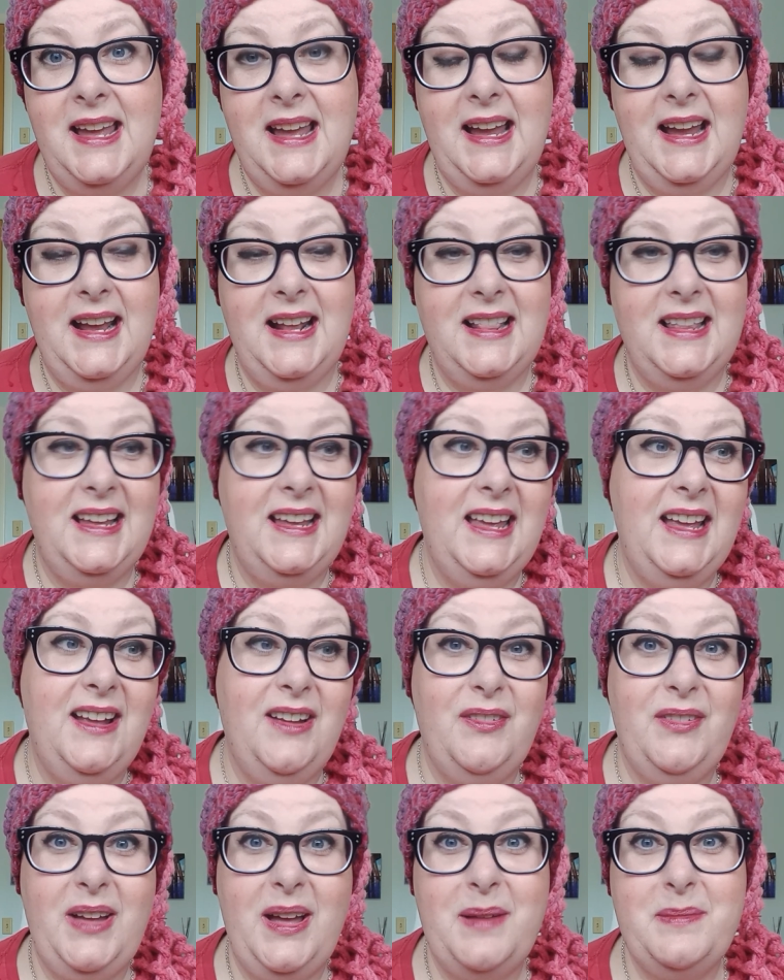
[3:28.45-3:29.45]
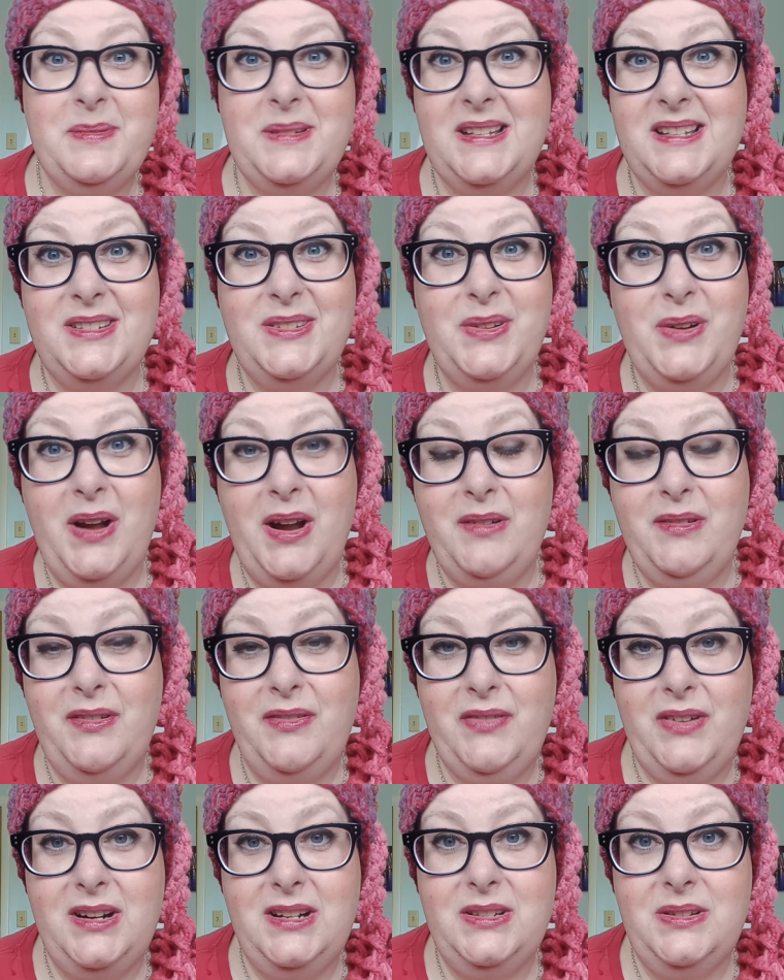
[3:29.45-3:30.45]
And the King of Cups is who I
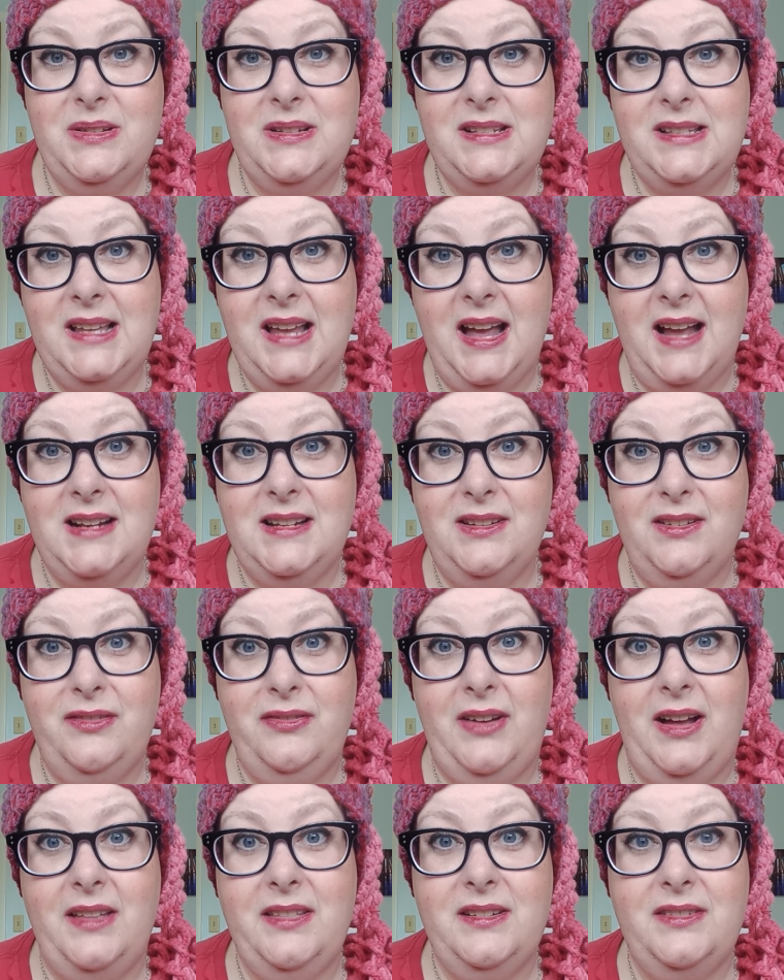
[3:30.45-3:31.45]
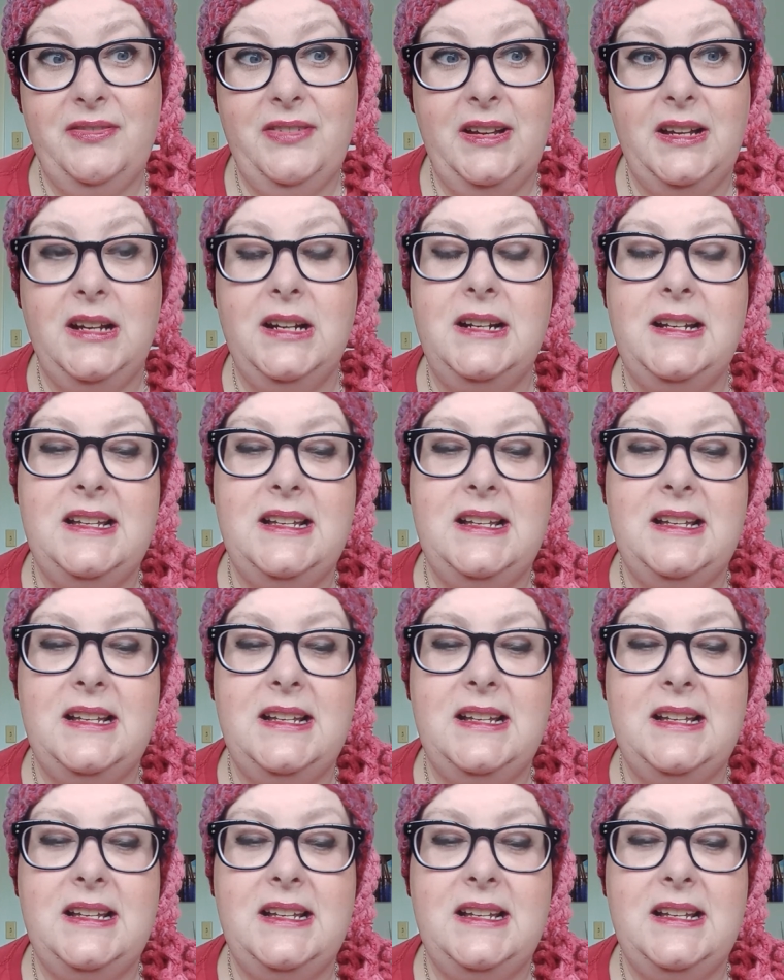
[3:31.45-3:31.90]
refer to as the ideal father figure.